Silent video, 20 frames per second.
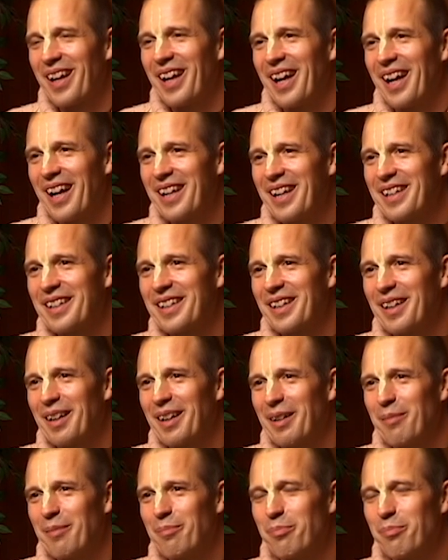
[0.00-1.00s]
had
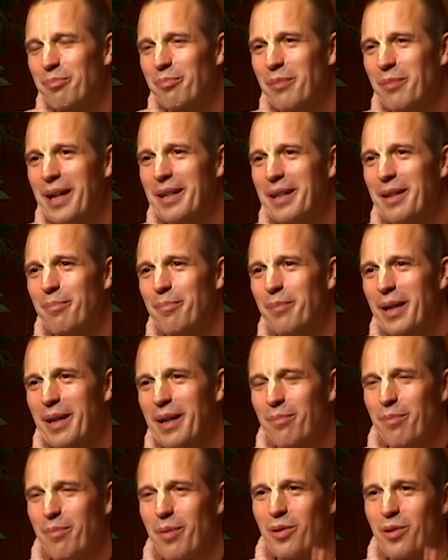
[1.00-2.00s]
made a
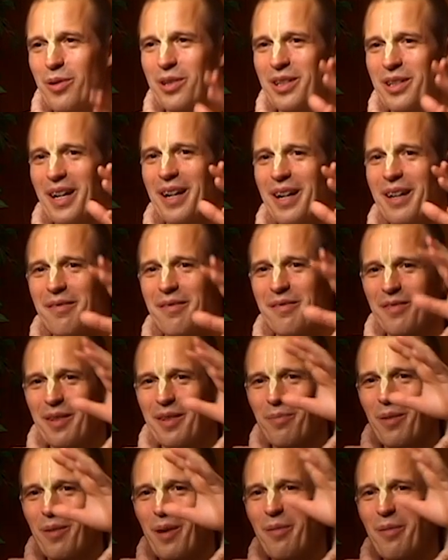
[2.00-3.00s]
big poster
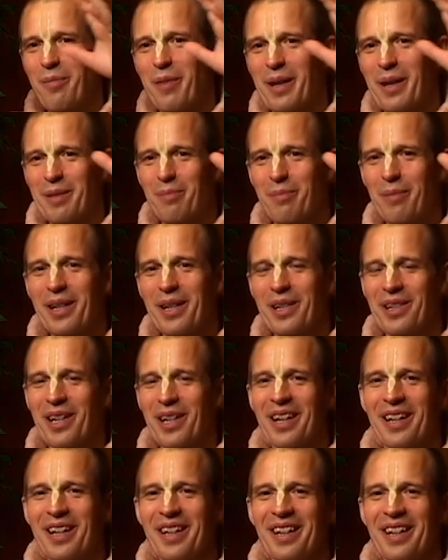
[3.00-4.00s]
with Prabhupada's
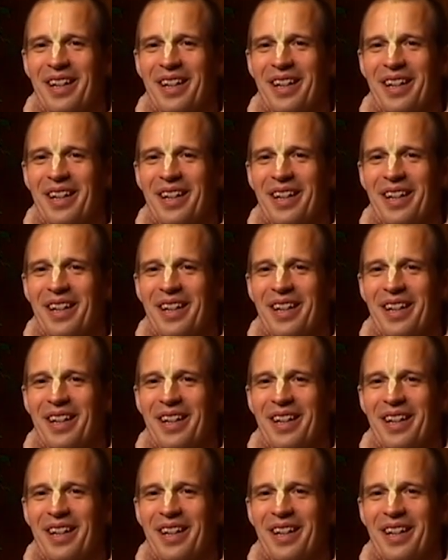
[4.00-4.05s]
picture